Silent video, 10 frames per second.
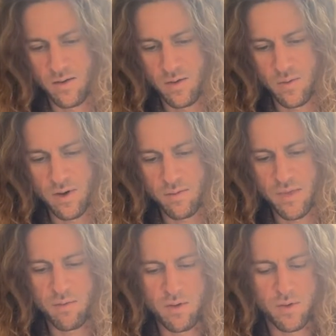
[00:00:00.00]
Well,
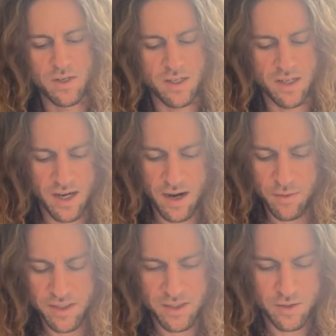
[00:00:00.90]
maybe one day. I
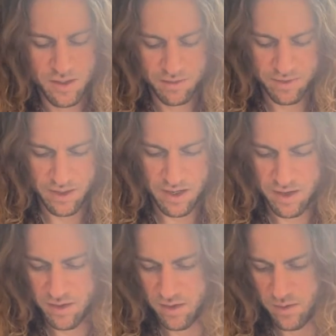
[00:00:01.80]
really do need to figure
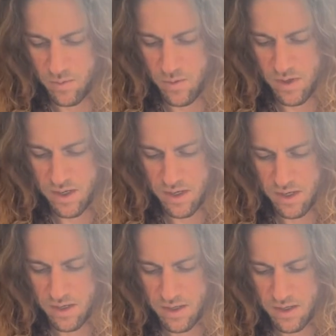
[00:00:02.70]
out why.
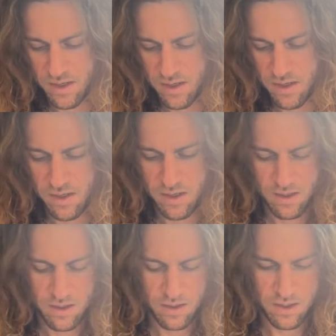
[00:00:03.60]

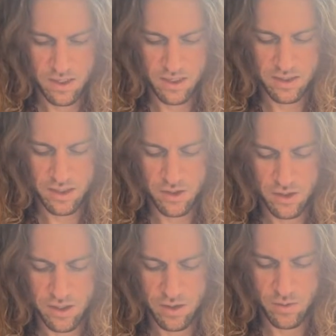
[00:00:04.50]
I guess I could
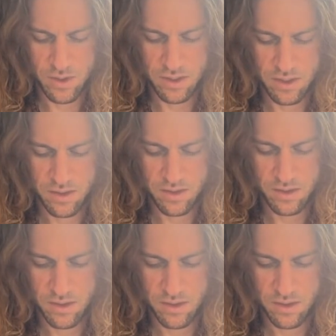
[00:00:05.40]
try quitting this.